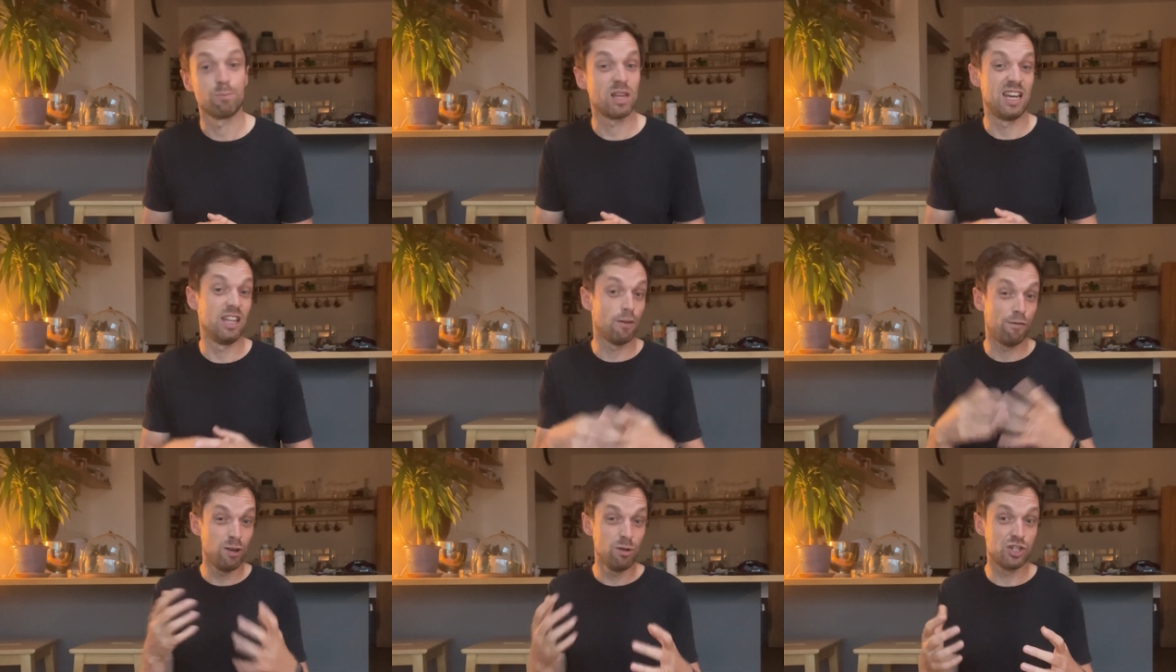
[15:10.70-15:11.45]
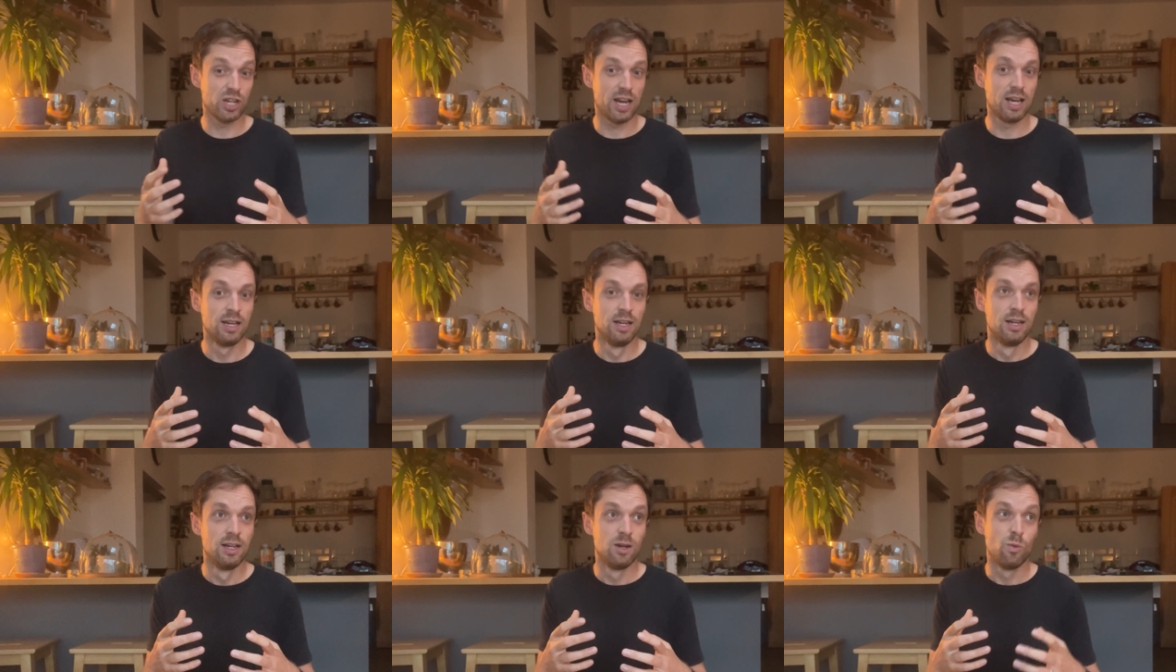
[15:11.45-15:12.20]
And in the future,
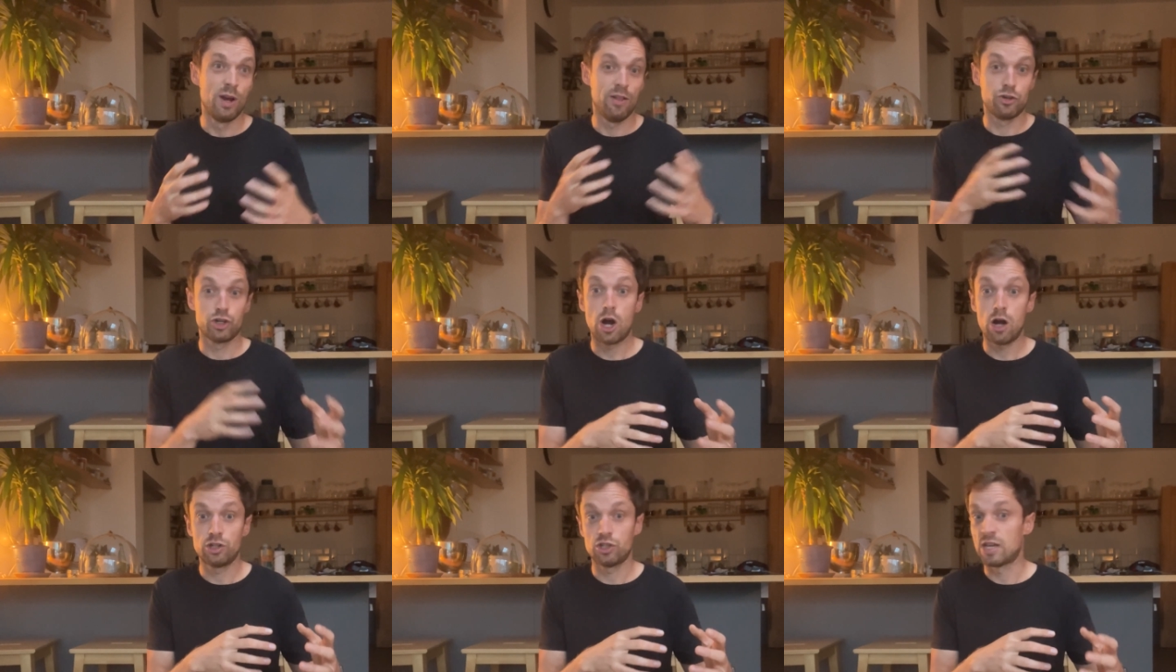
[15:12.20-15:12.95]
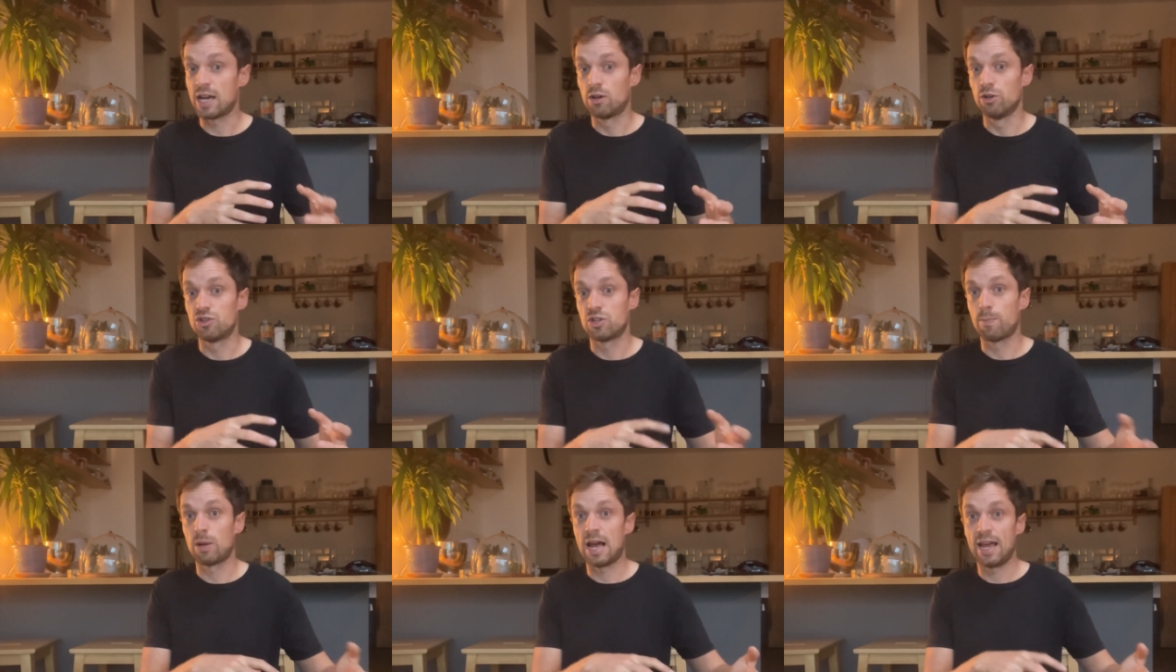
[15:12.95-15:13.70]
with chargers that could
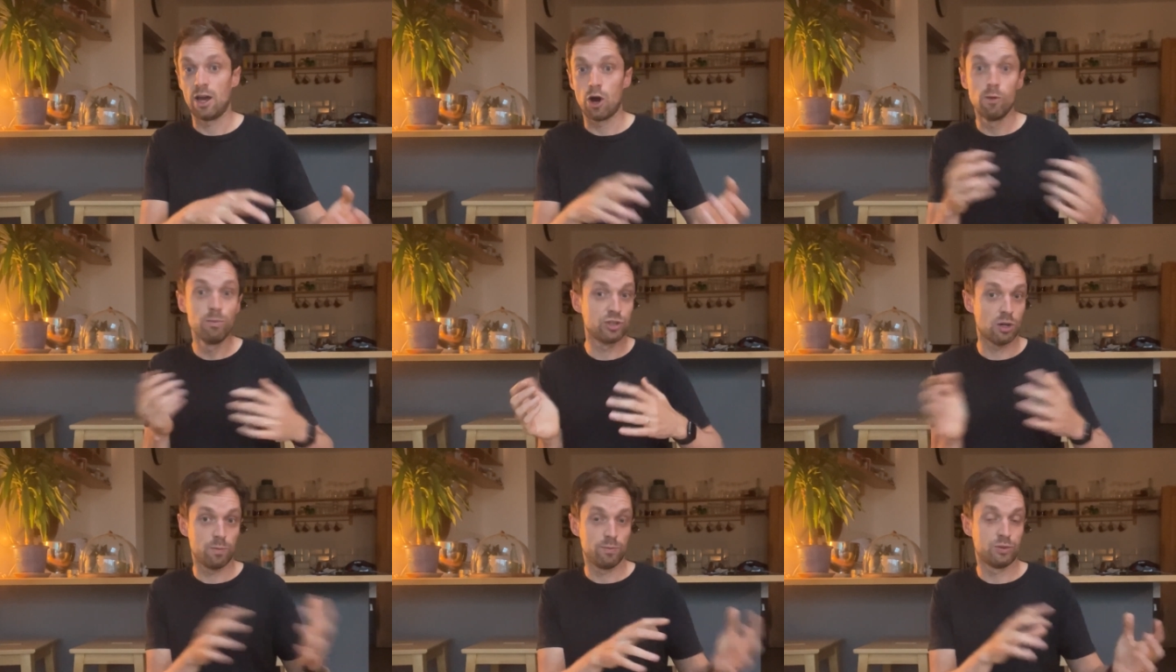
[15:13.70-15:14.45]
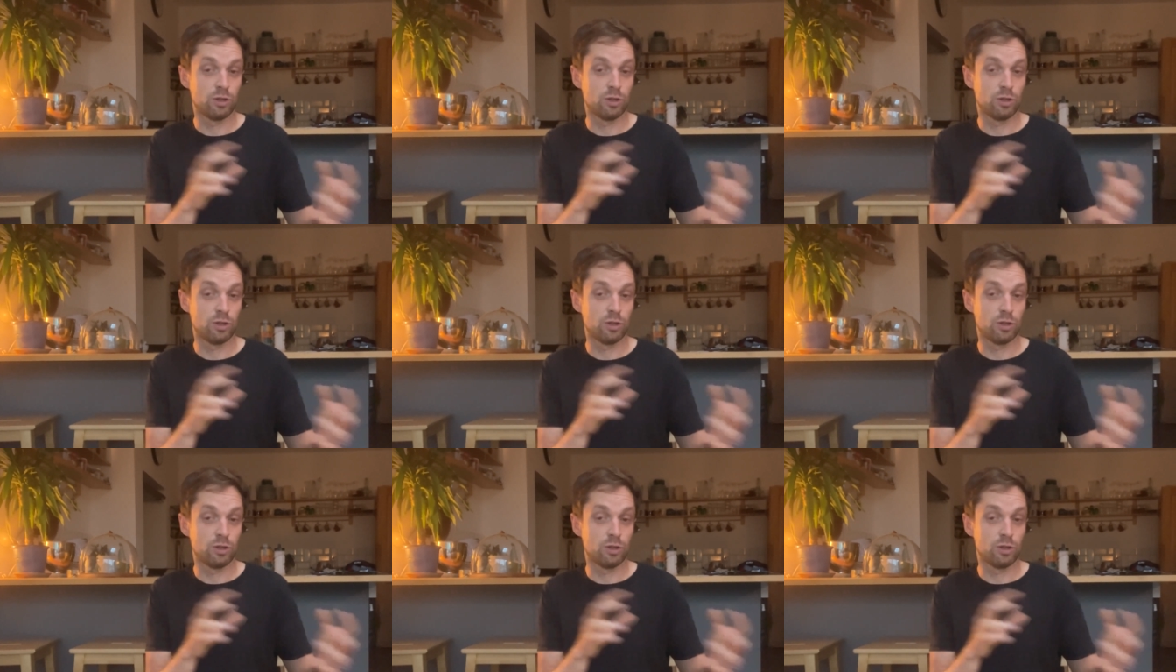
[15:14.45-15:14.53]
supply homes, so,